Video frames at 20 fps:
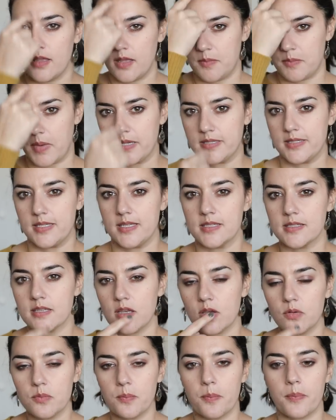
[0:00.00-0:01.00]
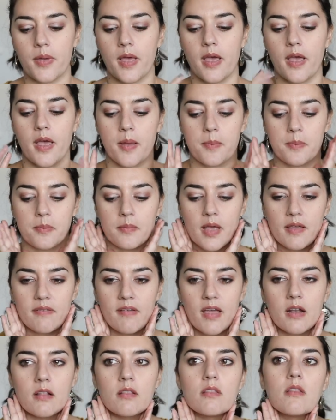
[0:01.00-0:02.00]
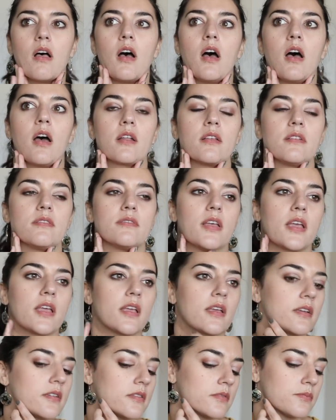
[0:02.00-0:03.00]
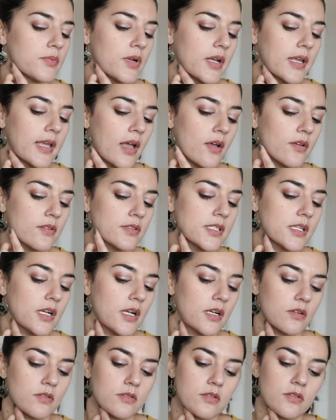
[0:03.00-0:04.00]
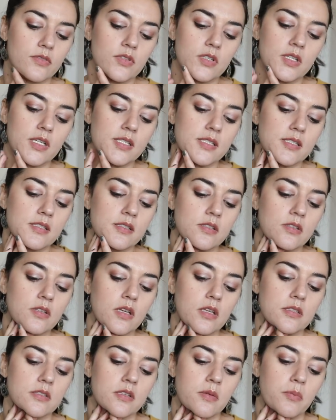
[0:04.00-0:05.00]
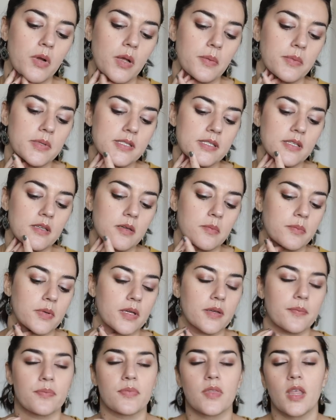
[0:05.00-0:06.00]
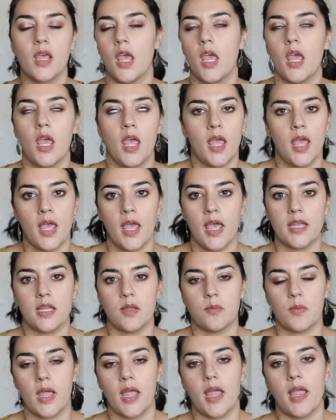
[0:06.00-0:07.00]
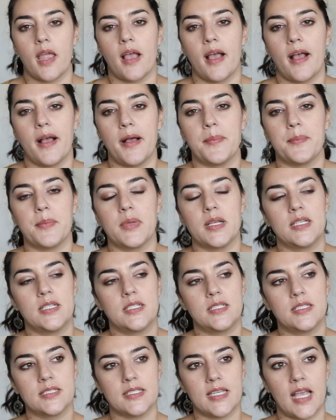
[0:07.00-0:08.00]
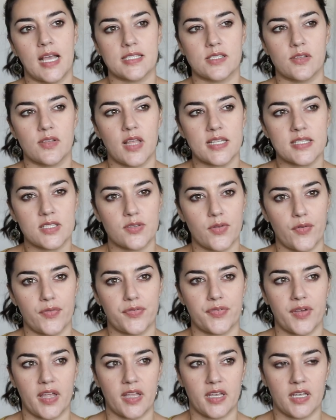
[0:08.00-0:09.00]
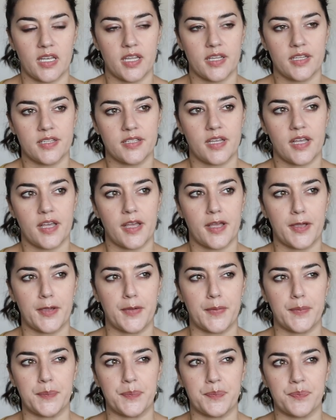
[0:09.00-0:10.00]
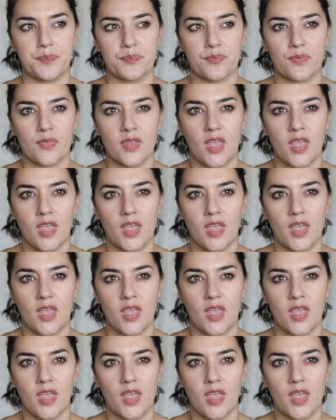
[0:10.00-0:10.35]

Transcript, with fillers: in my T zone, but um, I've had a lot of like breakouts here. I don't know if you guys you guys can probably see them, but anyway, um, yeah, so that's no fun. Um,